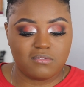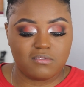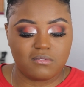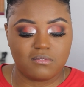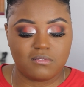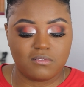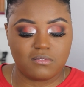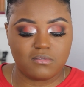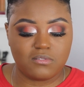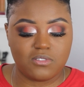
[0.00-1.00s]

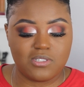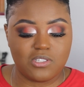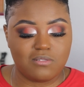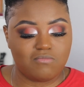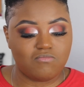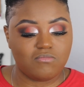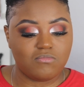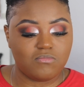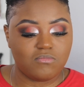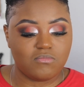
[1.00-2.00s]

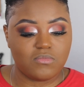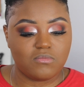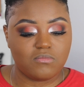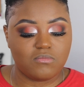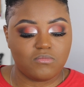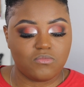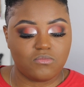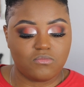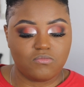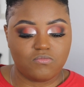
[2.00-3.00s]

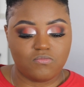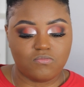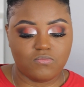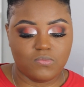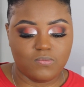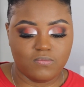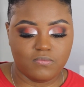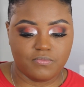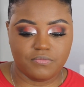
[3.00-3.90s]
(silence)